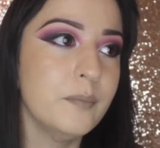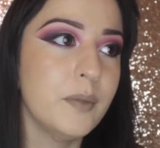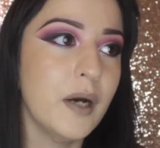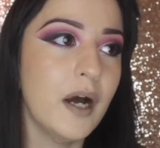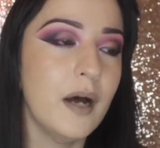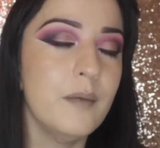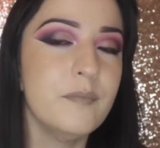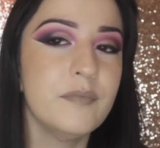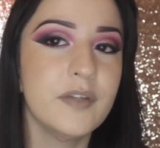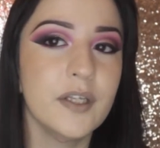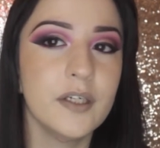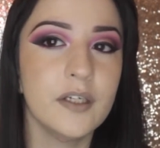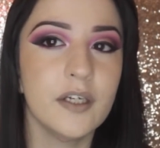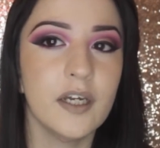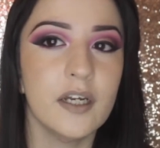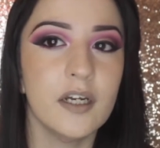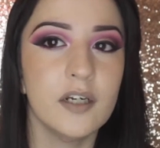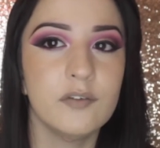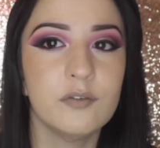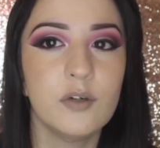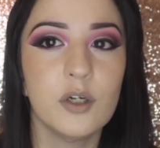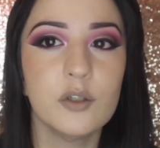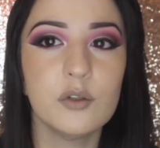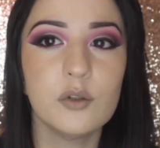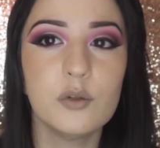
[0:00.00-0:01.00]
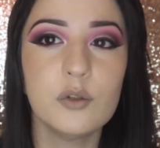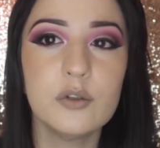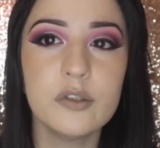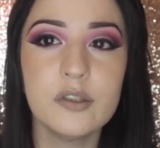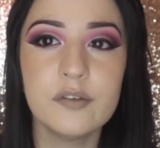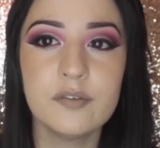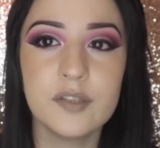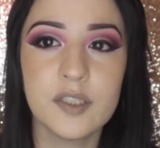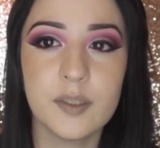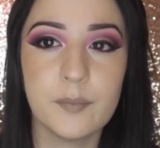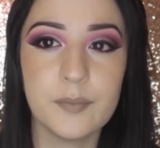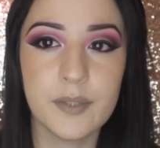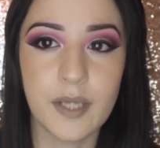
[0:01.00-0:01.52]
But I'm thinking I've got the whole
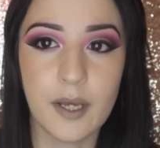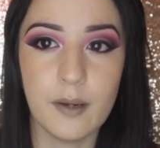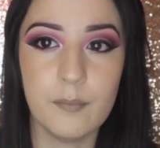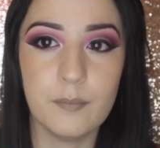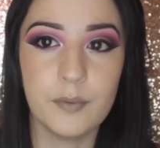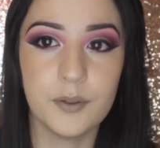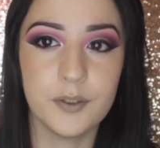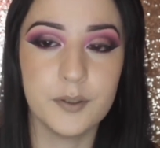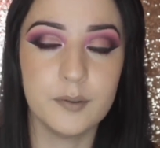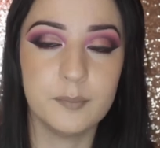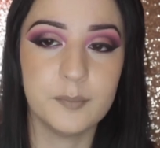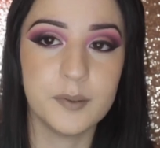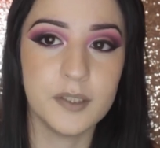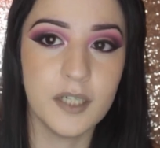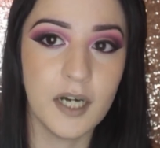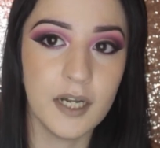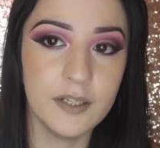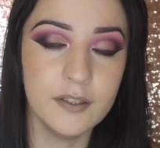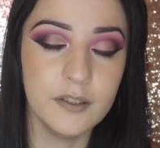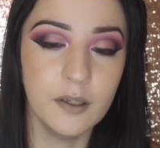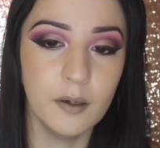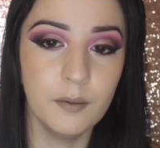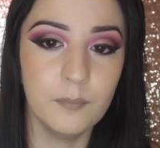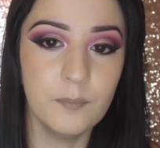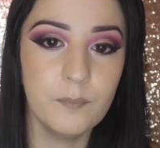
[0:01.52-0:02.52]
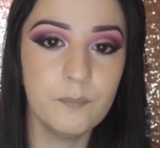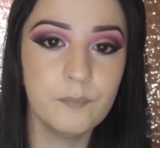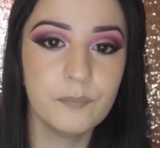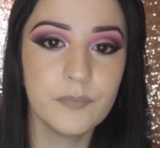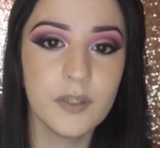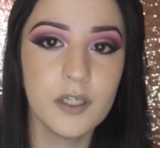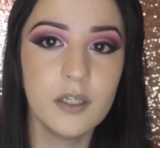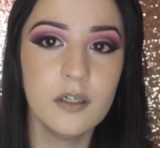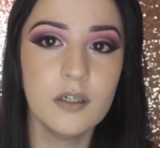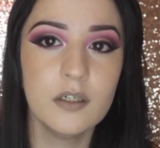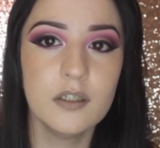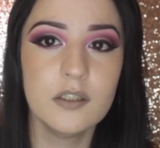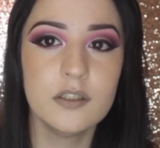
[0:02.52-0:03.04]
of September to plan them,
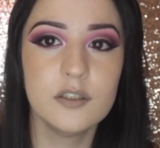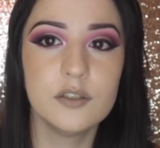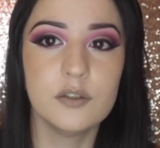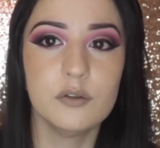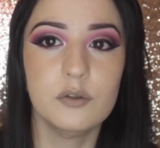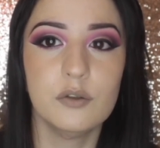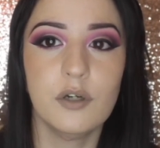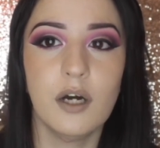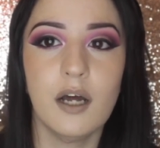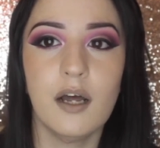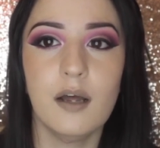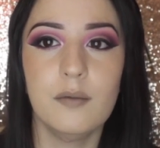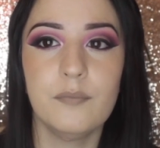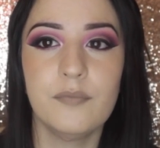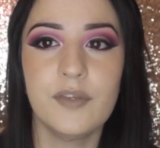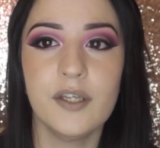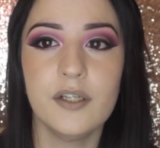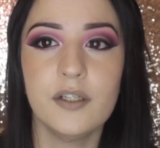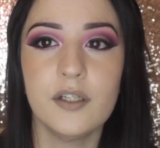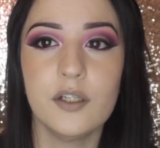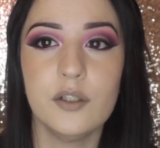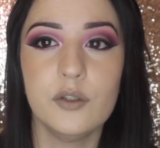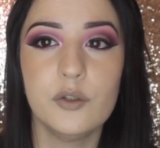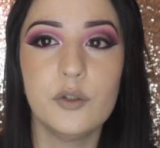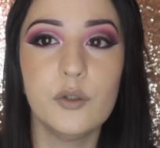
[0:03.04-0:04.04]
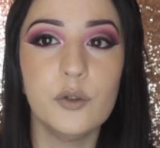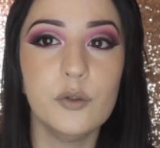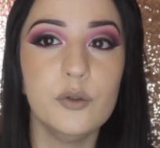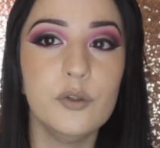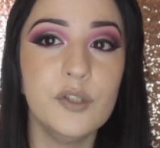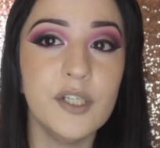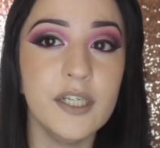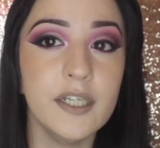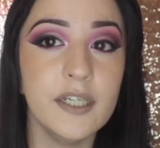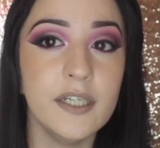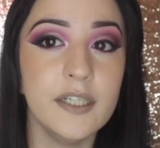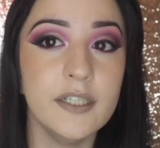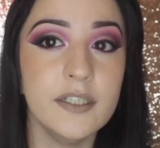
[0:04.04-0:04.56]
so I'm thinking 2
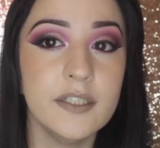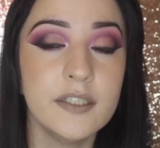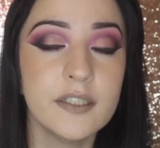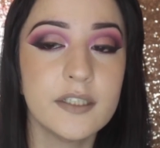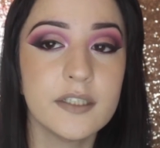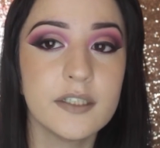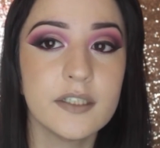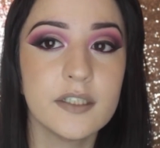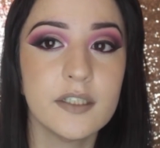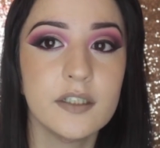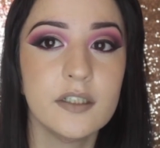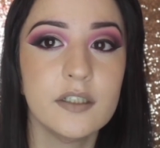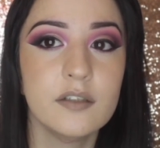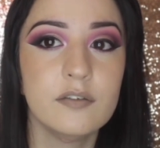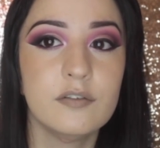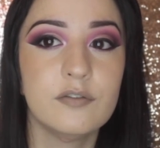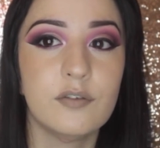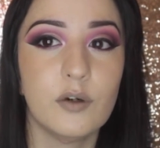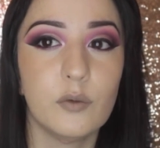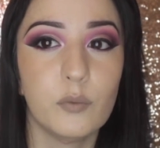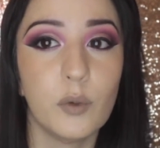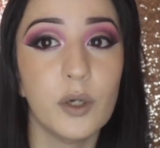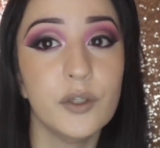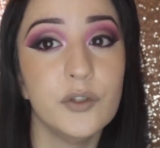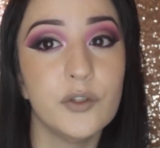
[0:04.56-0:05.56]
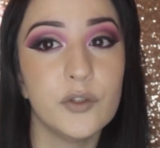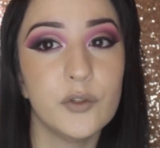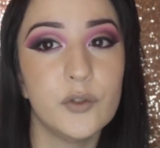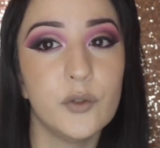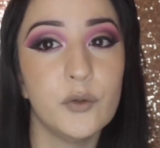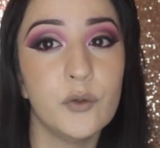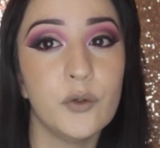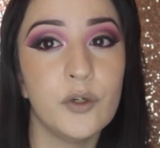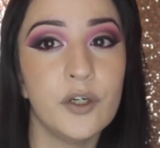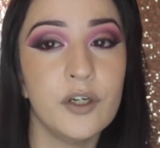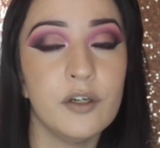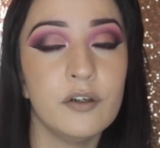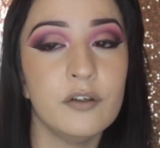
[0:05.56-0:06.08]
days for one
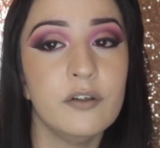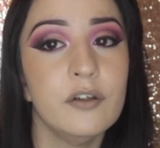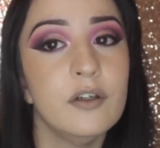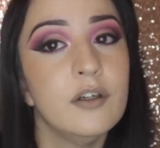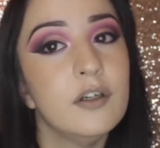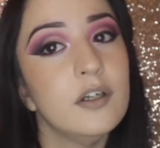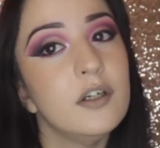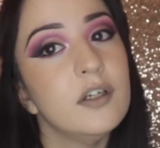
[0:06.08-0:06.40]
tutorial.